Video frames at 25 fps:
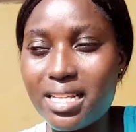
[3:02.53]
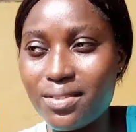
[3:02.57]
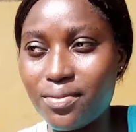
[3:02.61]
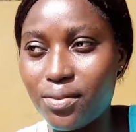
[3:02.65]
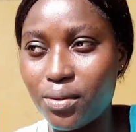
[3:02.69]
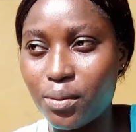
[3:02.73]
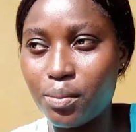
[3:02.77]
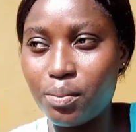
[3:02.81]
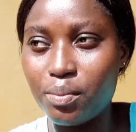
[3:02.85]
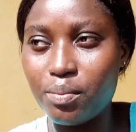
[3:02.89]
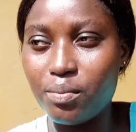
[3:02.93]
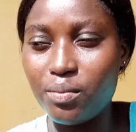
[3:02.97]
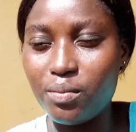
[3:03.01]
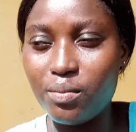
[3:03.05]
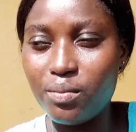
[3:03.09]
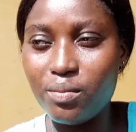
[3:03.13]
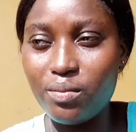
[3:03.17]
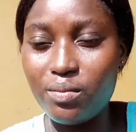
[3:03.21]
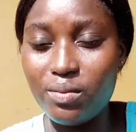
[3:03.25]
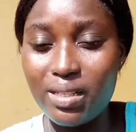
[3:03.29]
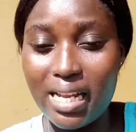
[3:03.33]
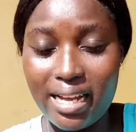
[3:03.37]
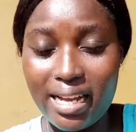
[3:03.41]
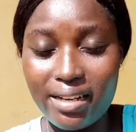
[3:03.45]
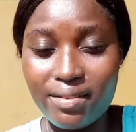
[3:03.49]
for
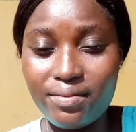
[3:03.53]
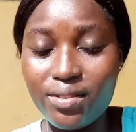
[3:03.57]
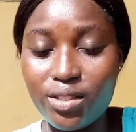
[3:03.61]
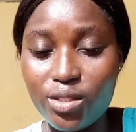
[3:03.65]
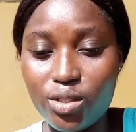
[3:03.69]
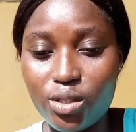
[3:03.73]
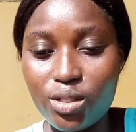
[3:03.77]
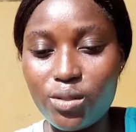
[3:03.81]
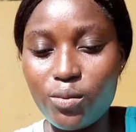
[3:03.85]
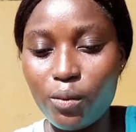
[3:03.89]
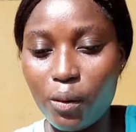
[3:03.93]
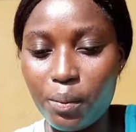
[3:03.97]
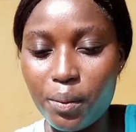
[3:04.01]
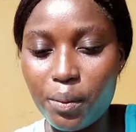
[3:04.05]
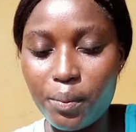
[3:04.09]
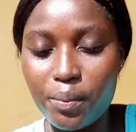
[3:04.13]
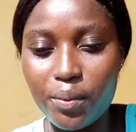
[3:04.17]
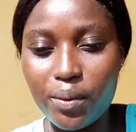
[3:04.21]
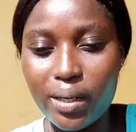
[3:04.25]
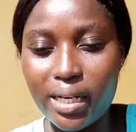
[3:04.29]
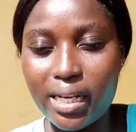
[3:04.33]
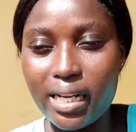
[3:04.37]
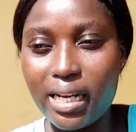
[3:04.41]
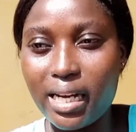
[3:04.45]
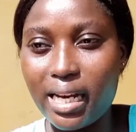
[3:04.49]
like videos for people
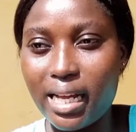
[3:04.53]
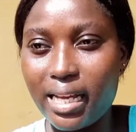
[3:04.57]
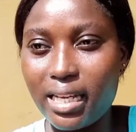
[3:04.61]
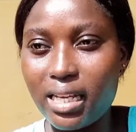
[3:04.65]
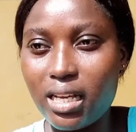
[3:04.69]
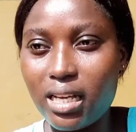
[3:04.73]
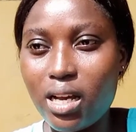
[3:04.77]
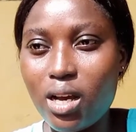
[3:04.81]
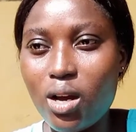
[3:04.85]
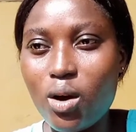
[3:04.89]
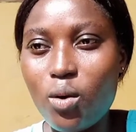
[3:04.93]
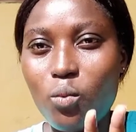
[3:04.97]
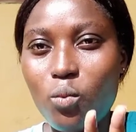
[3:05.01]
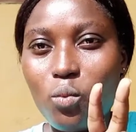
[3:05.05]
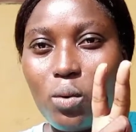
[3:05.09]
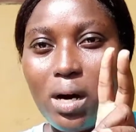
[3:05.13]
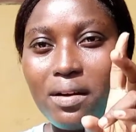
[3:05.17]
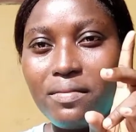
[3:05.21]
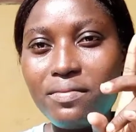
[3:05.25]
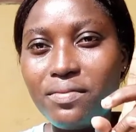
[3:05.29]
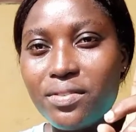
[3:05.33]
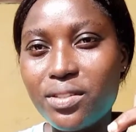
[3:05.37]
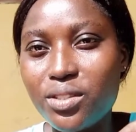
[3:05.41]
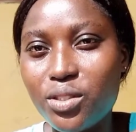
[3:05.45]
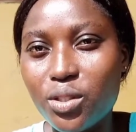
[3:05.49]
in like
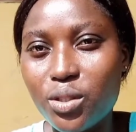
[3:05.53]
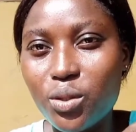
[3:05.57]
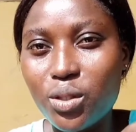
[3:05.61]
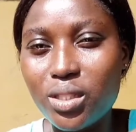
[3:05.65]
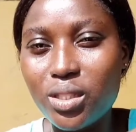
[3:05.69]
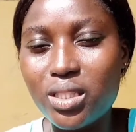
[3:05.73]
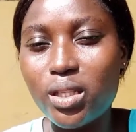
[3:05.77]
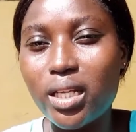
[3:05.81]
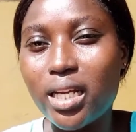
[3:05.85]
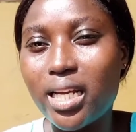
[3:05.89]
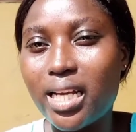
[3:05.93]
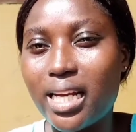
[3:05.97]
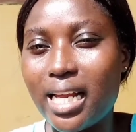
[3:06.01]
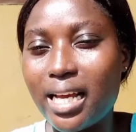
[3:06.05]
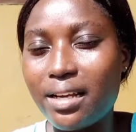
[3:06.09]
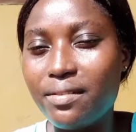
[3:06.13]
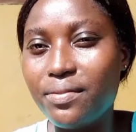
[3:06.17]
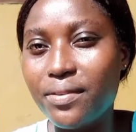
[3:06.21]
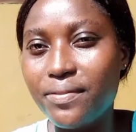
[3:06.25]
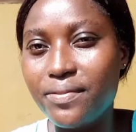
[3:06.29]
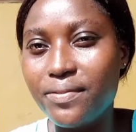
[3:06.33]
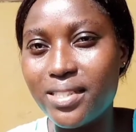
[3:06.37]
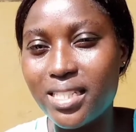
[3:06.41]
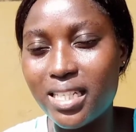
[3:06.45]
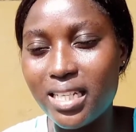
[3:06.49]
one video they'll take like
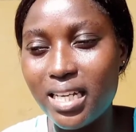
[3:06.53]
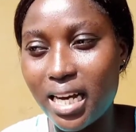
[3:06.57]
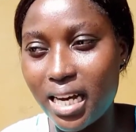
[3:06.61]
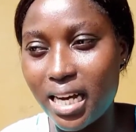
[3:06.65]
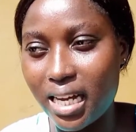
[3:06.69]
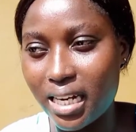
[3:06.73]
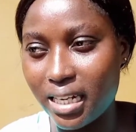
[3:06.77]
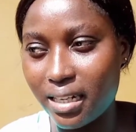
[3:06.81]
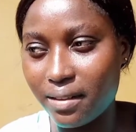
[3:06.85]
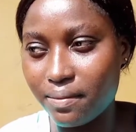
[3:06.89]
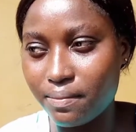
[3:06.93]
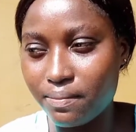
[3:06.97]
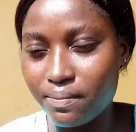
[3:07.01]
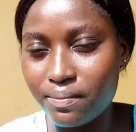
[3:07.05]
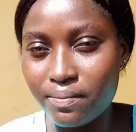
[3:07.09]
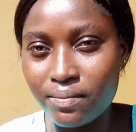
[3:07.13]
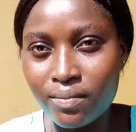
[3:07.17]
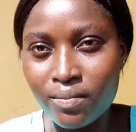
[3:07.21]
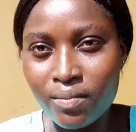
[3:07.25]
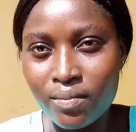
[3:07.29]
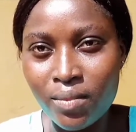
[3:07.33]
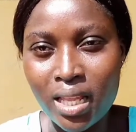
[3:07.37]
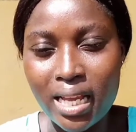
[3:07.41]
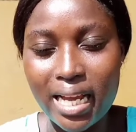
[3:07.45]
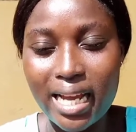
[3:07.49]
50 Ghana
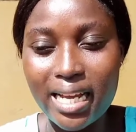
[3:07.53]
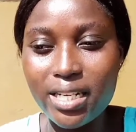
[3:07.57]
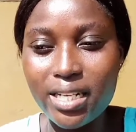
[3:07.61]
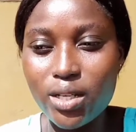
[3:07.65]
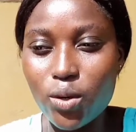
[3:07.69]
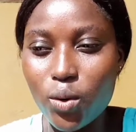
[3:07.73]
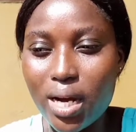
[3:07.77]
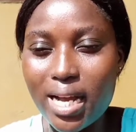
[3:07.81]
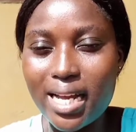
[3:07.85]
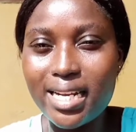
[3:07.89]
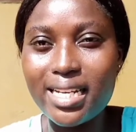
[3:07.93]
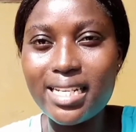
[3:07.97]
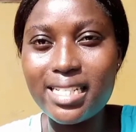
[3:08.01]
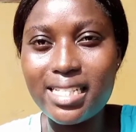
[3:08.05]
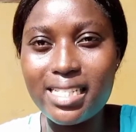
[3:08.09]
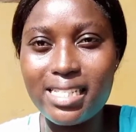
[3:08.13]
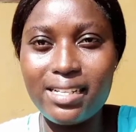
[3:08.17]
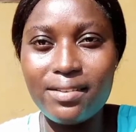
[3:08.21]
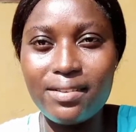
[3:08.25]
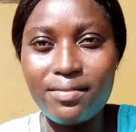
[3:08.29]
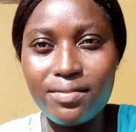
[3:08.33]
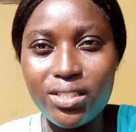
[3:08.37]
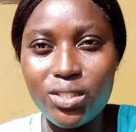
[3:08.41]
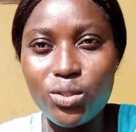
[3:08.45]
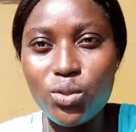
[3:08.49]
and they'll edit the
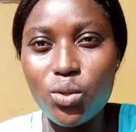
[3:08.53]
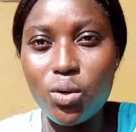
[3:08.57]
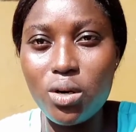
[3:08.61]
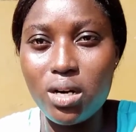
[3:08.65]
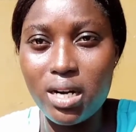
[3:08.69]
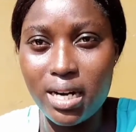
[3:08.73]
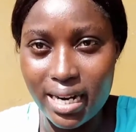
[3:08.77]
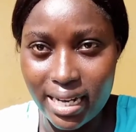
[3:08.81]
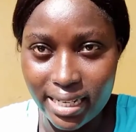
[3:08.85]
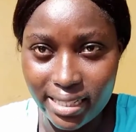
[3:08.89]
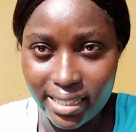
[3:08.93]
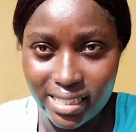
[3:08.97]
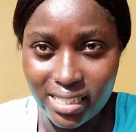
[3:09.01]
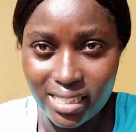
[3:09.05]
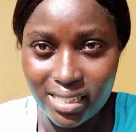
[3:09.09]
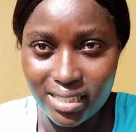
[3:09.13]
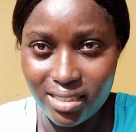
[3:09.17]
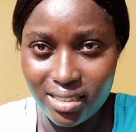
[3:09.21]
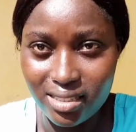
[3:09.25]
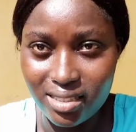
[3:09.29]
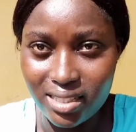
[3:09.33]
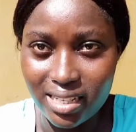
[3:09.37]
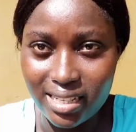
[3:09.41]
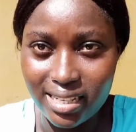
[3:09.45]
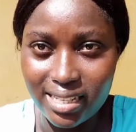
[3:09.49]
video nice,
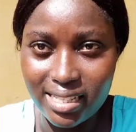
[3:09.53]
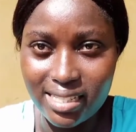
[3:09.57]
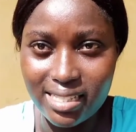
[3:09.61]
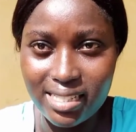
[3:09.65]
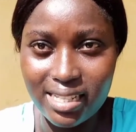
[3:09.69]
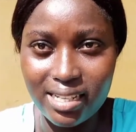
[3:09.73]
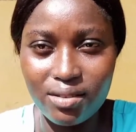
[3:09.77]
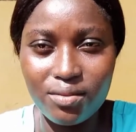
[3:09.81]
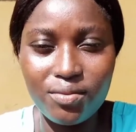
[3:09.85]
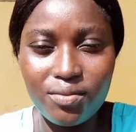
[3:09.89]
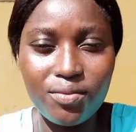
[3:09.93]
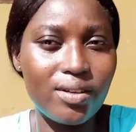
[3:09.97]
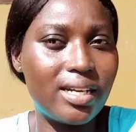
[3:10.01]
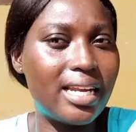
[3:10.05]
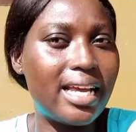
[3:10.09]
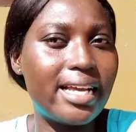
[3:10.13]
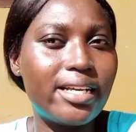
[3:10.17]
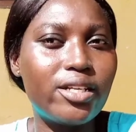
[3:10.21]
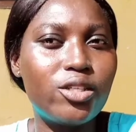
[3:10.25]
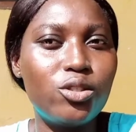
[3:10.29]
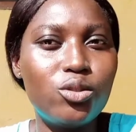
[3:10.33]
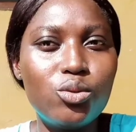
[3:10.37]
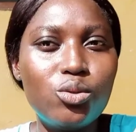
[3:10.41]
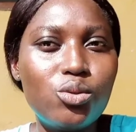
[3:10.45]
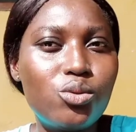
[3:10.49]
you understand, for like
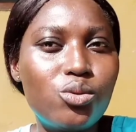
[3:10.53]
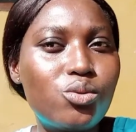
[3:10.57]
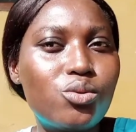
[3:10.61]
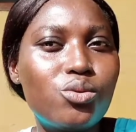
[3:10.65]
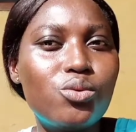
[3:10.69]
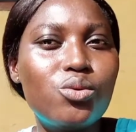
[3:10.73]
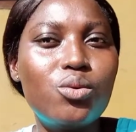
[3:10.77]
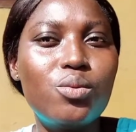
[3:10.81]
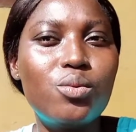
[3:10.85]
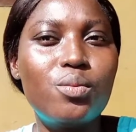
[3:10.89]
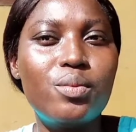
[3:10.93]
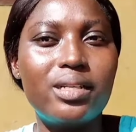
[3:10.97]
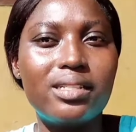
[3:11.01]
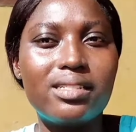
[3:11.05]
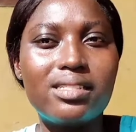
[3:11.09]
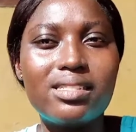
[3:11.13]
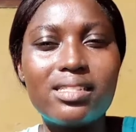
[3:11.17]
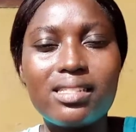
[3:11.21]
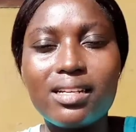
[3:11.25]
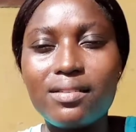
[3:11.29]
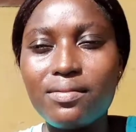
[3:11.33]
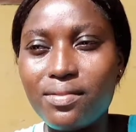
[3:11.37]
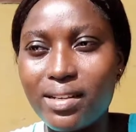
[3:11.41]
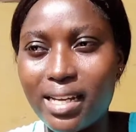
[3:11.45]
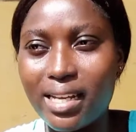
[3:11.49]
YouTube and
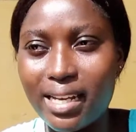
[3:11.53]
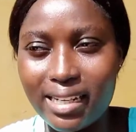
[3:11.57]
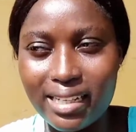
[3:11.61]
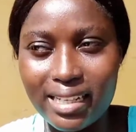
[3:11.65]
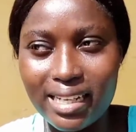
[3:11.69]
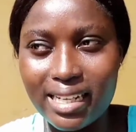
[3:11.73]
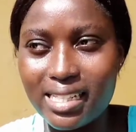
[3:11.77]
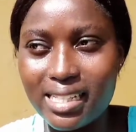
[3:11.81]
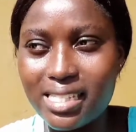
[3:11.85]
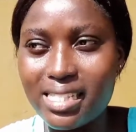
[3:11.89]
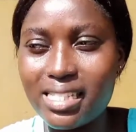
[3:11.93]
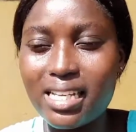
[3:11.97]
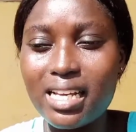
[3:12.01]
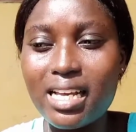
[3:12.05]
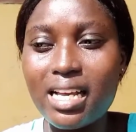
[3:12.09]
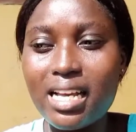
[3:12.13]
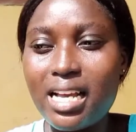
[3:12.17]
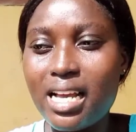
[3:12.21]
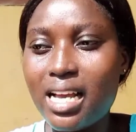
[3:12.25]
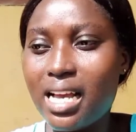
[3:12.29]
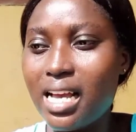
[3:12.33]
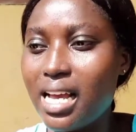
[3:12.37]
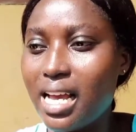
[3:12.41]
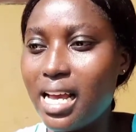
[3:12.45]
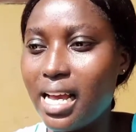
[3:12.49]
stuff like that.
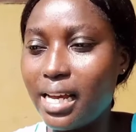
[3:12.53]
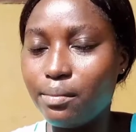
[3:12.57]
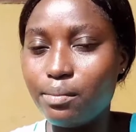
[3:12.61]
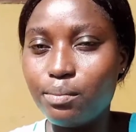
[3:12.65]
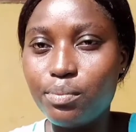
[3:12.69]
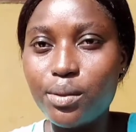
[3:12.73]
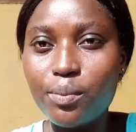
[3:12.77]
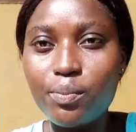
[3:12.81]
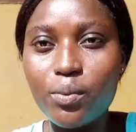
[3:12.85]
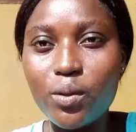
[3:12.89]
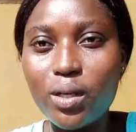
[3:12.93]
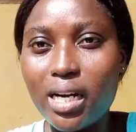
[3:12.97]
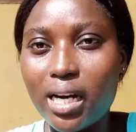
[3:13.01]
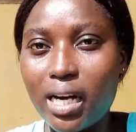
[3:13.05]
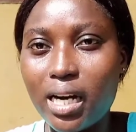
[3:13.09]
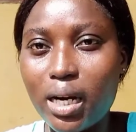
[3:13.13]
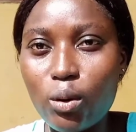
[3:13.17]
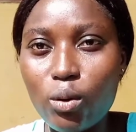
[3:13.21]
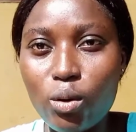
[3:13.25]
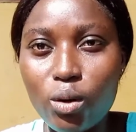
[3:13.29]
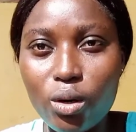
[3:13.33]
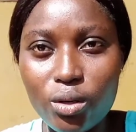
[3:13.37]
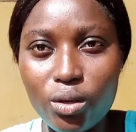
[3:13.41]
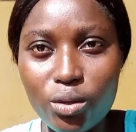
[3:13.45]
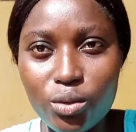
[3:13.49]
And people can
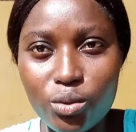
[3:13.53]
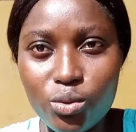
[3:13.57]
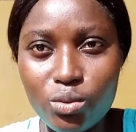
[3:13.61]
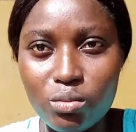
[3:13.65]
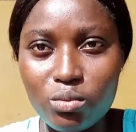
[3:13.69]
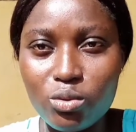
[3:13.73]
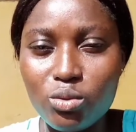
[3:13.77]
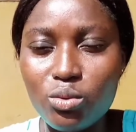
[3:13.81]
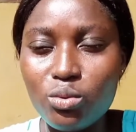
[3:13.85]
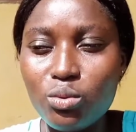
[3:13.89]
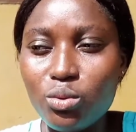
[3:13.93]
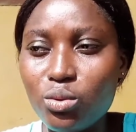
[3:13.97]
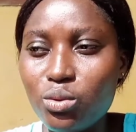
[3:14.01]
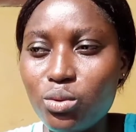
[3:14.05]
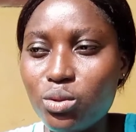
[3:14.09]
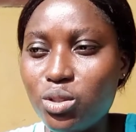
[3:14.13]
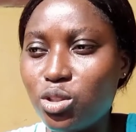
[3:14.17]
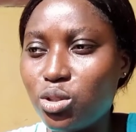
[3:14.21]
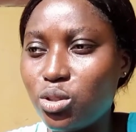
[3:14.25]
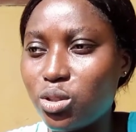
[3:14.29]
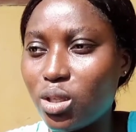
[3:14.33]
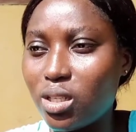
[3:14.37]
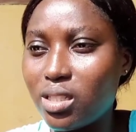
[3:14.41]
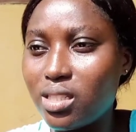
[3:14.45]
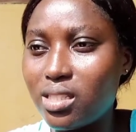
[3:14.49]
call you to do
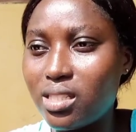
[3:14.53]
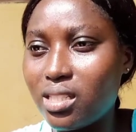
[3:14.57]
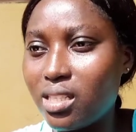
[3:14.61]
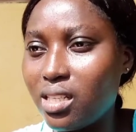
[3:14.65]
short